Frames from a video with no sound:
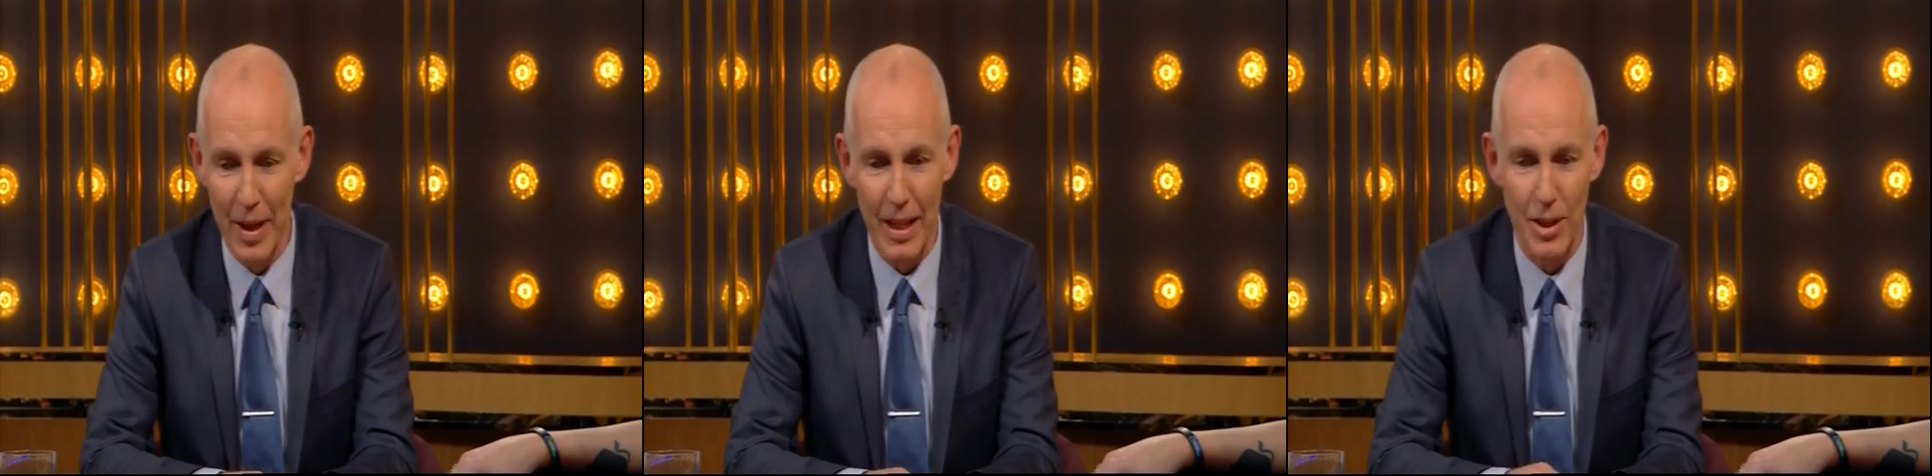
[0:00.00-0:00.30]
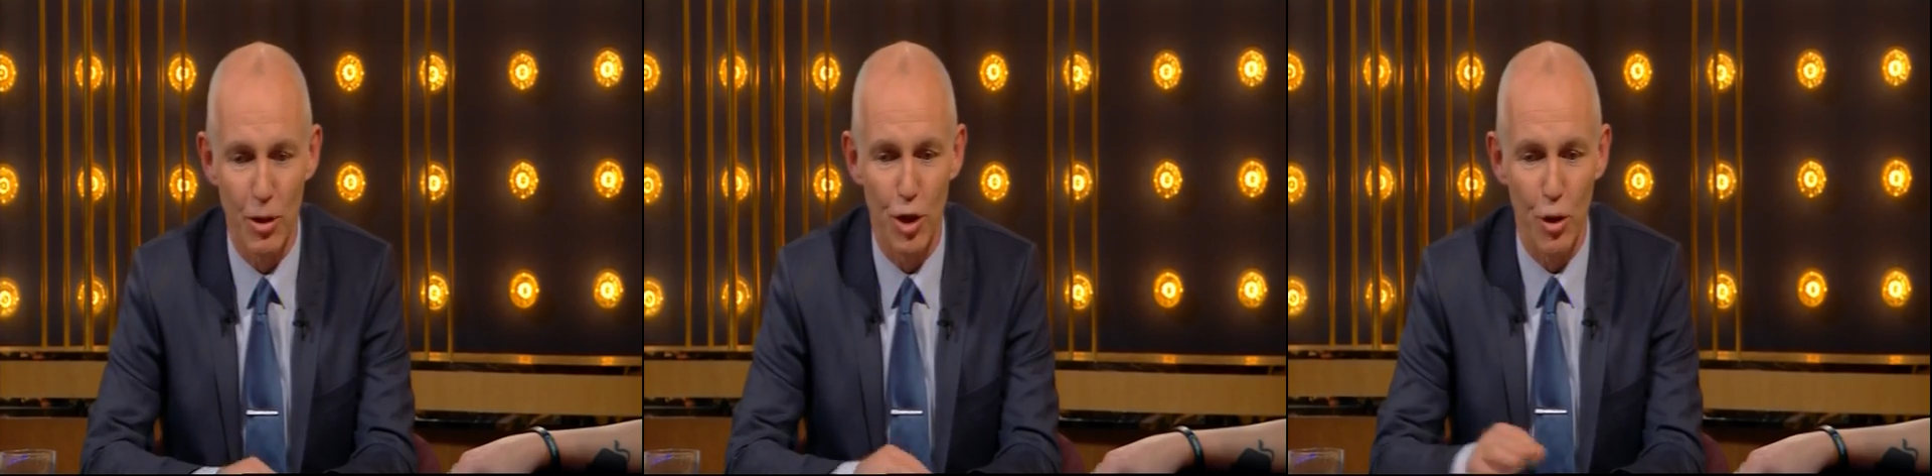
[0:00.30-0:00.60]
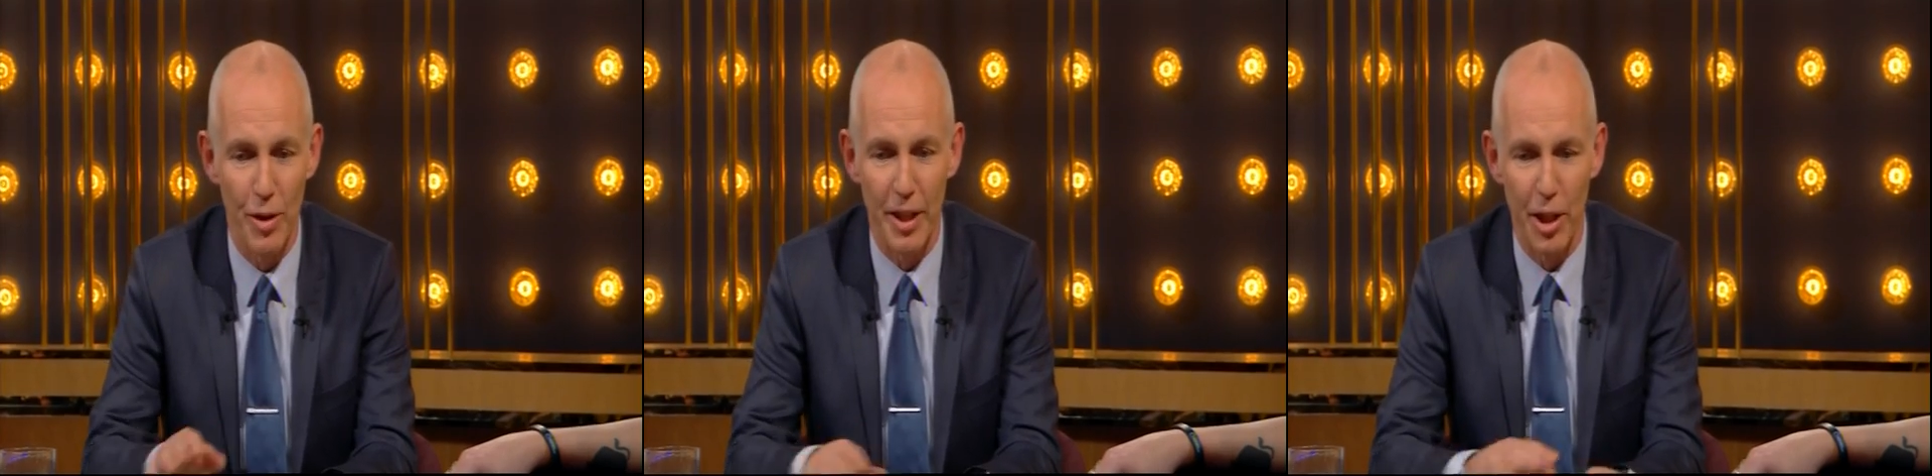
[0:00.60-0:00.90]
So
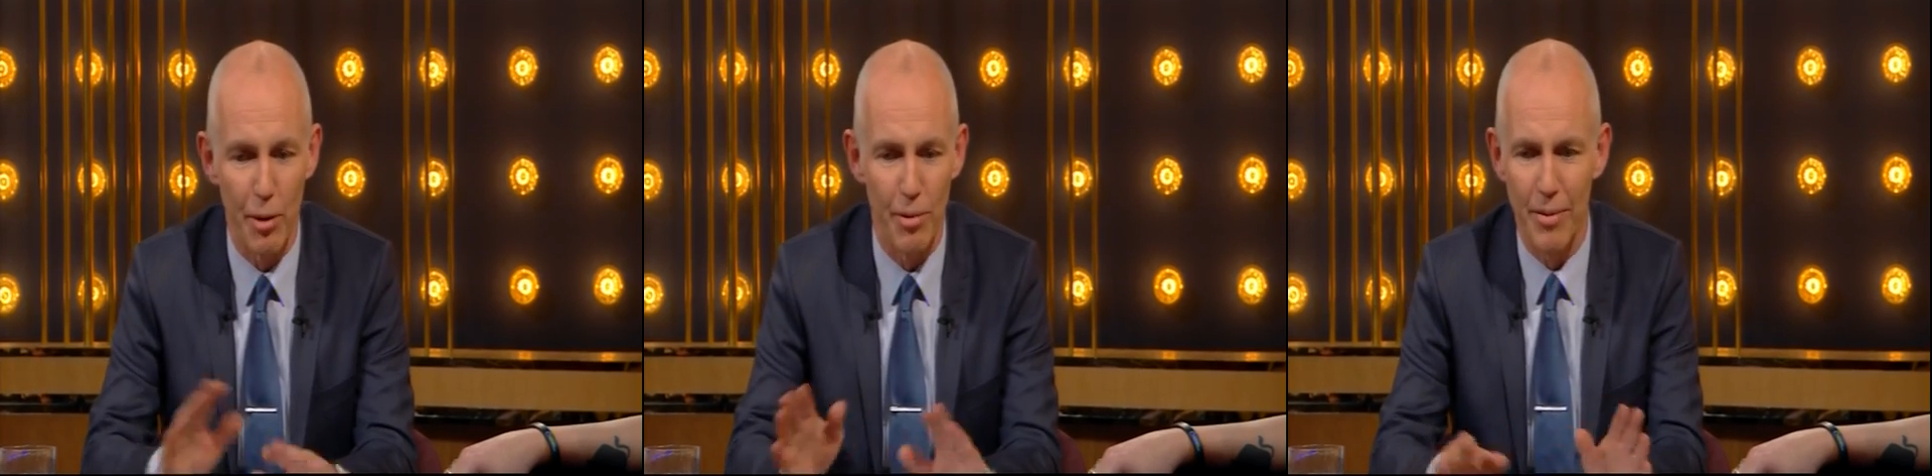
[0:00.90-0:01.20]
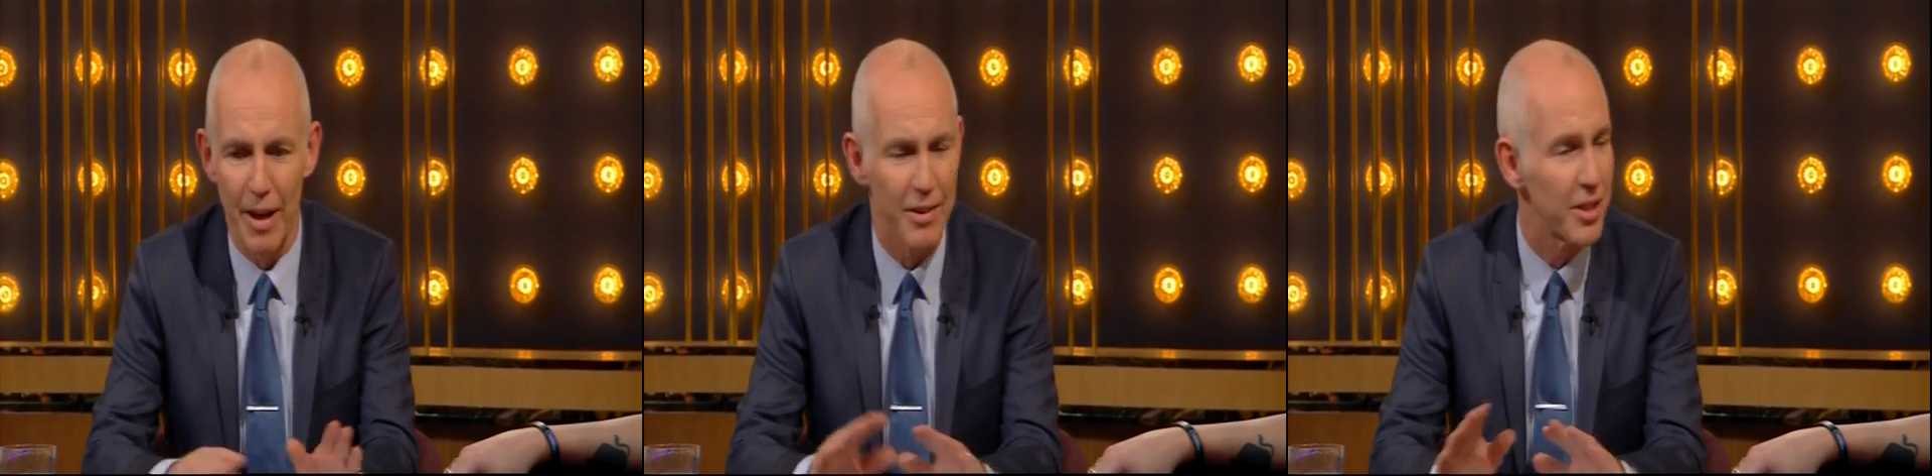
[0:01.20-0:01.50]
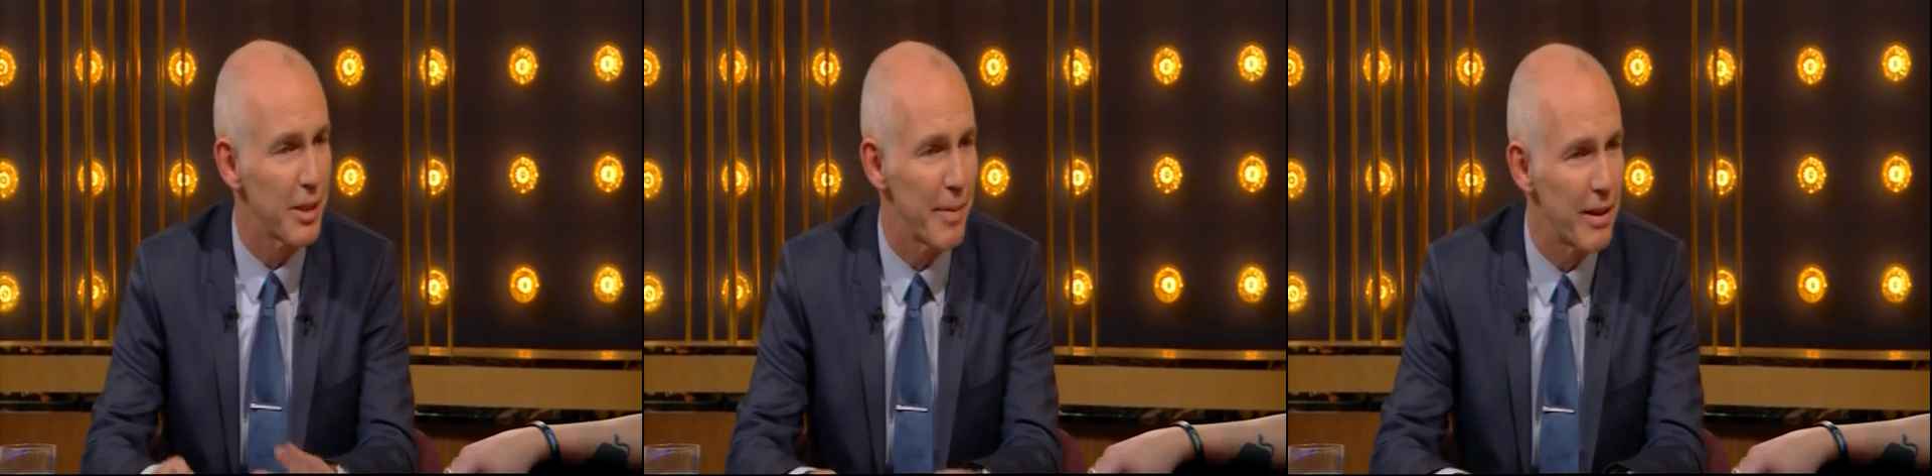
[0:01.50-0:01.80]
Judy and you, are there
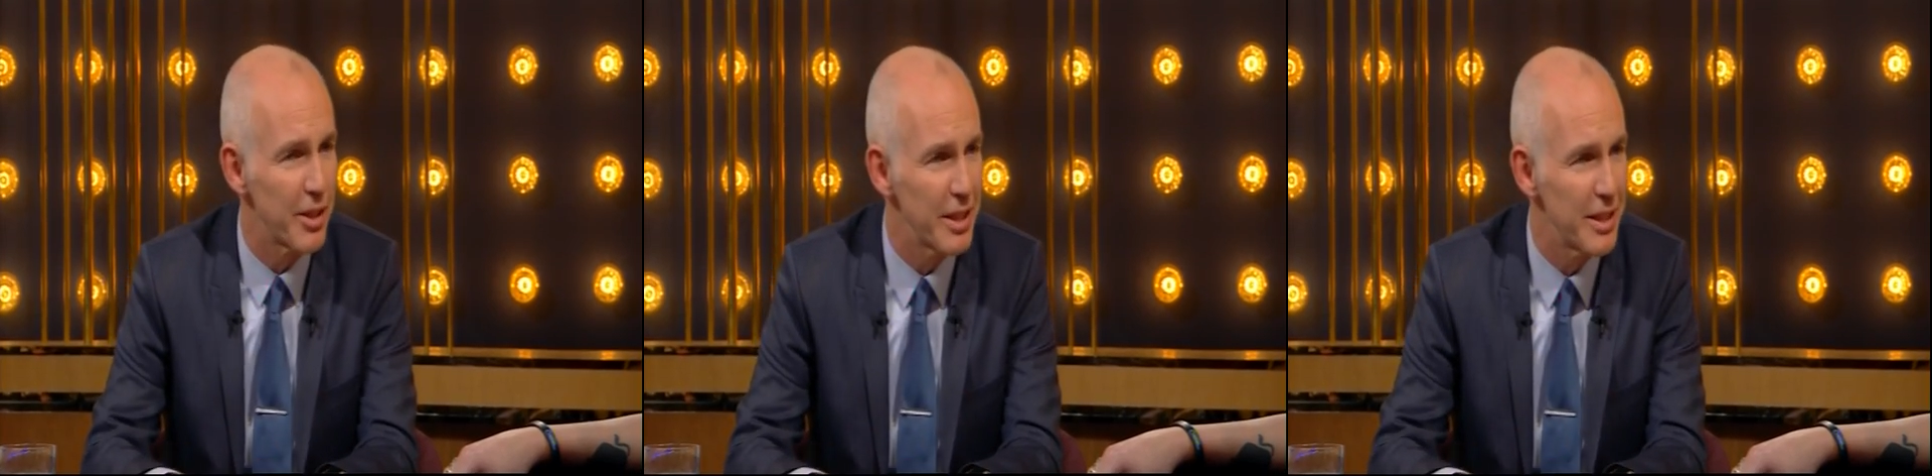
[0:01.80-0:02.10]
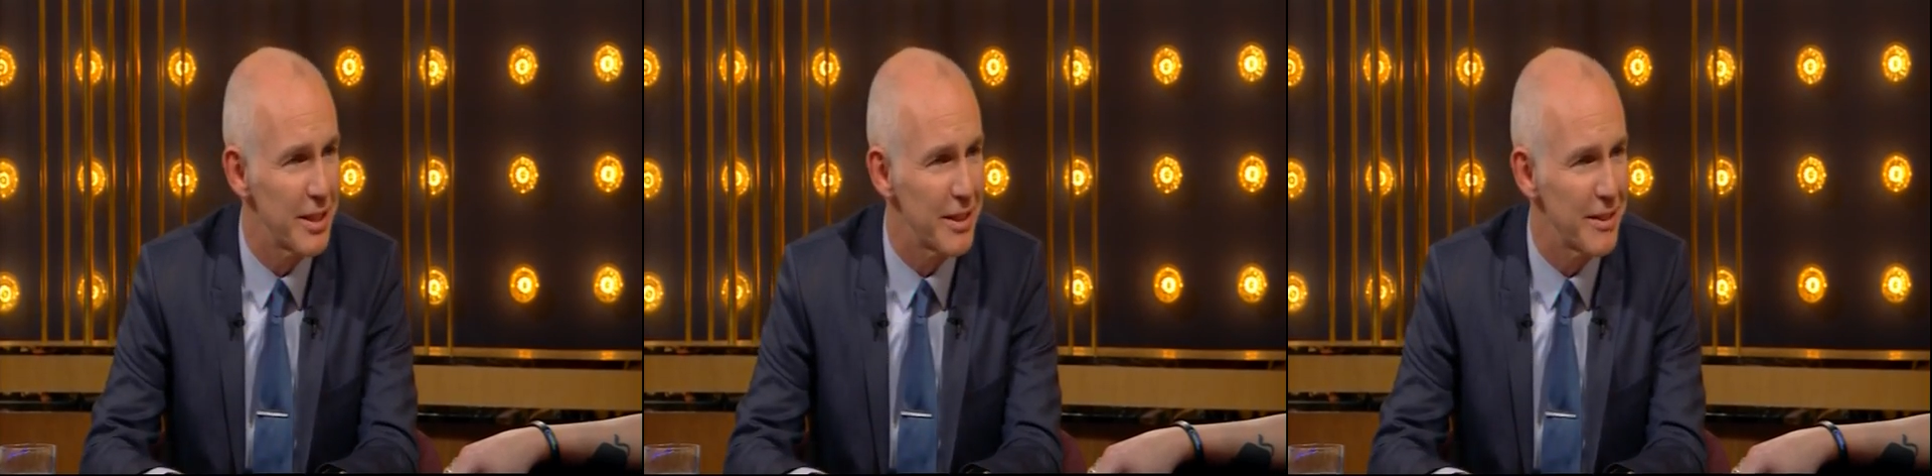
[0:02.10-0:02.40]
similarities?